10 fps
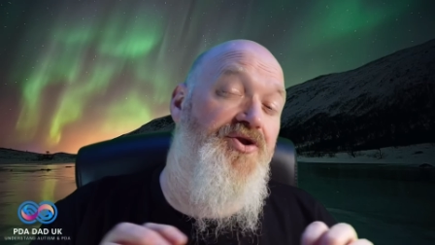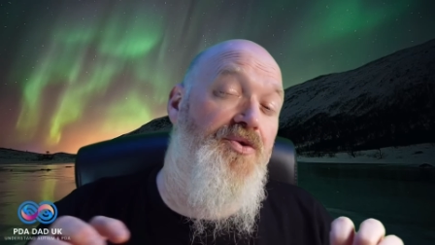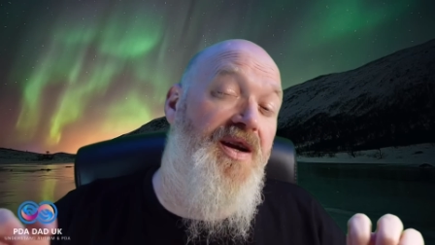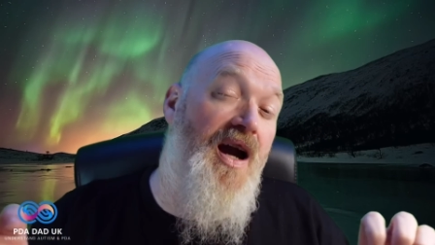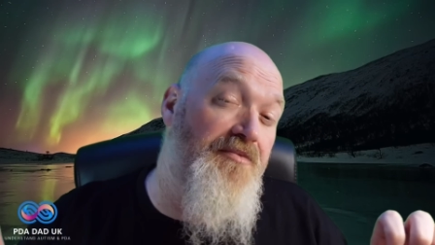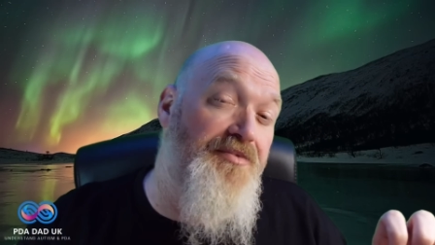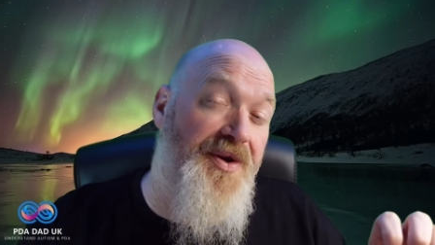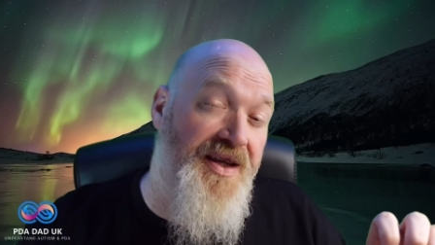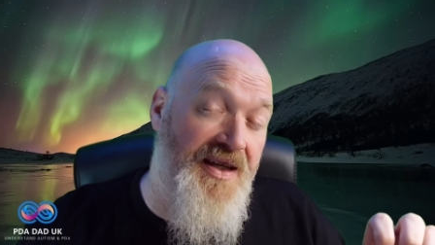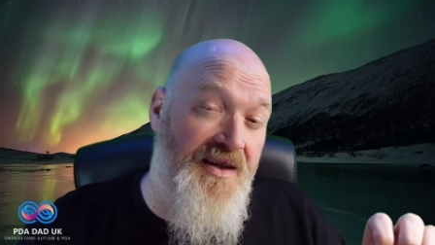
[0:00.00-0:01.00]
do
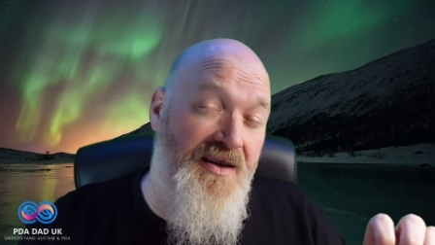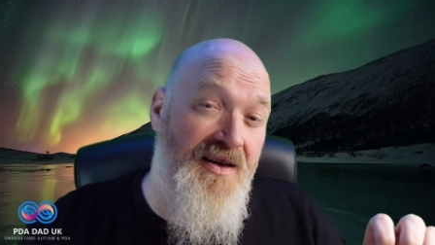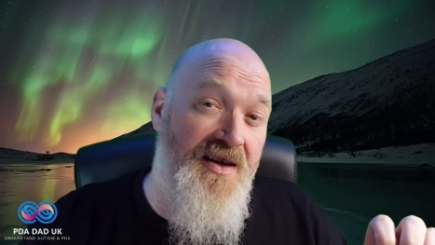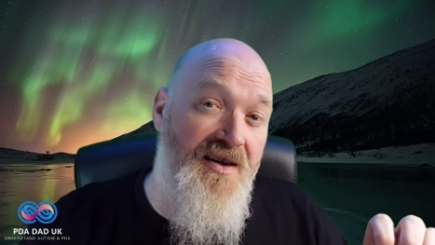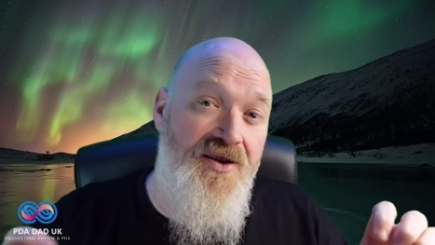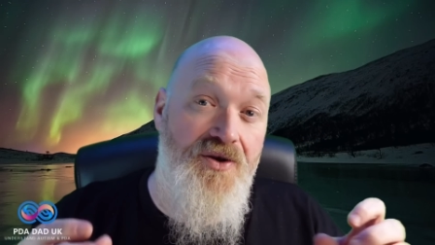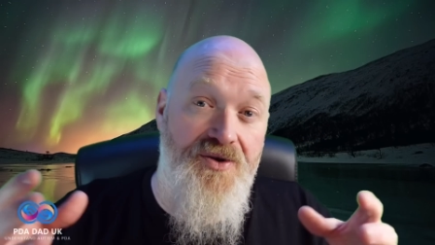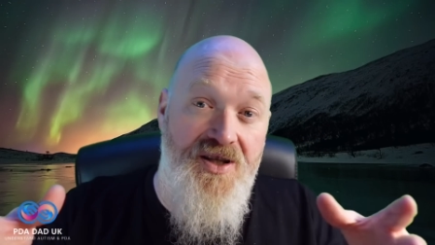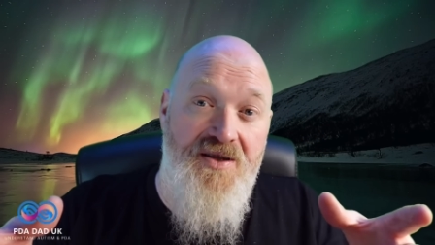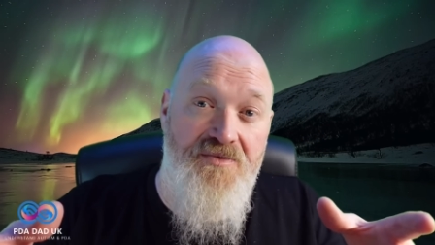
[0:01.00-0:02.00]
accompany the
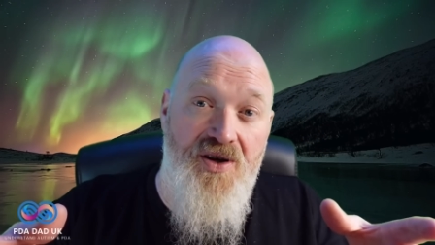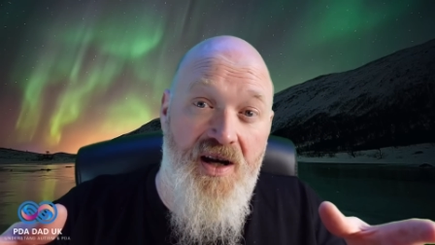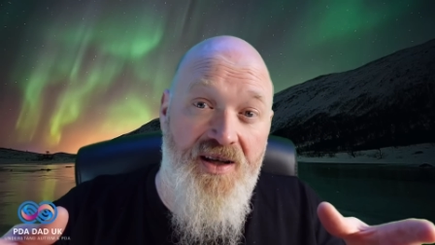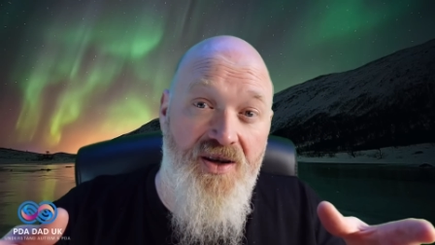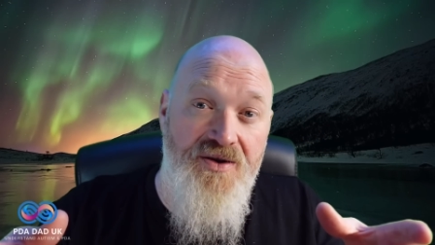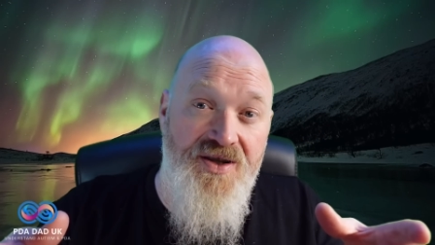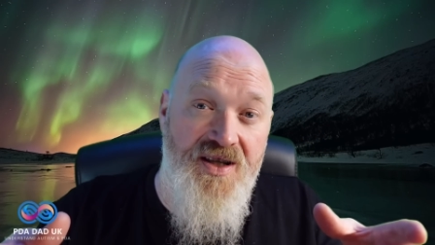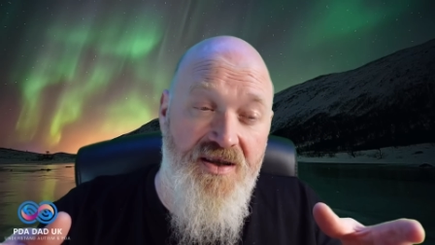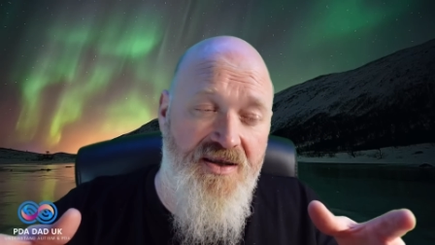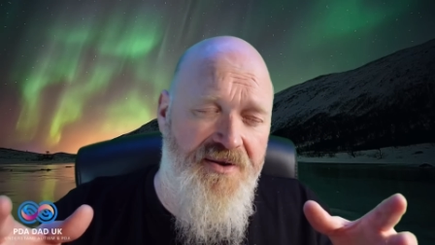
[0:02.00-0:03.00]
autism
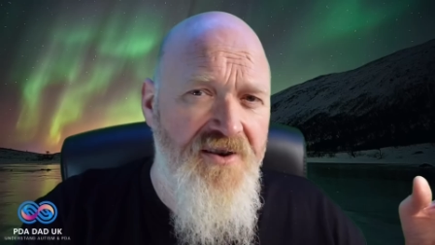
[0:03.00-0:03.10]
diagnosis.